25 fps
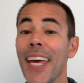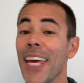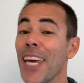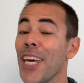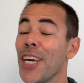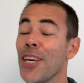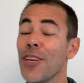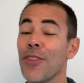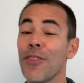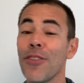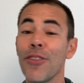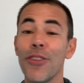
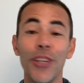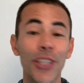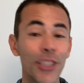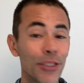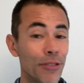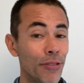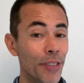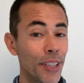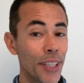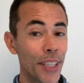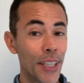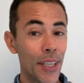In this
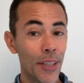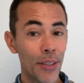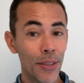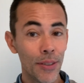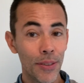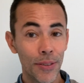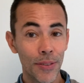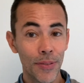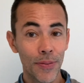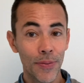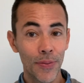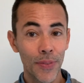video,
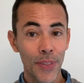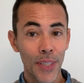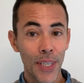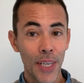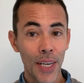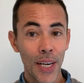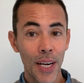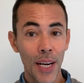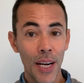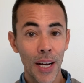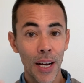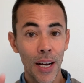
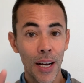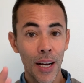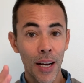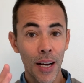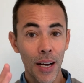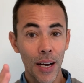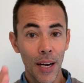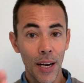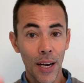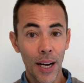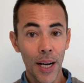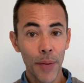
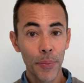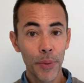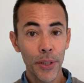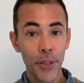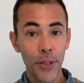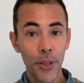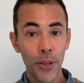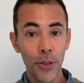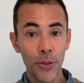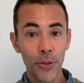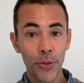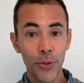I'm going to
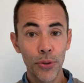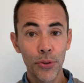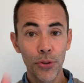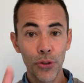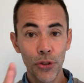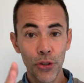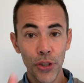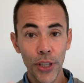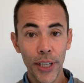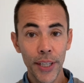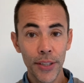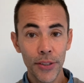go through
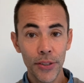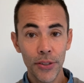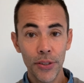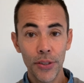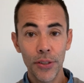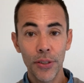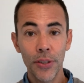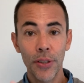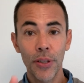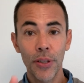6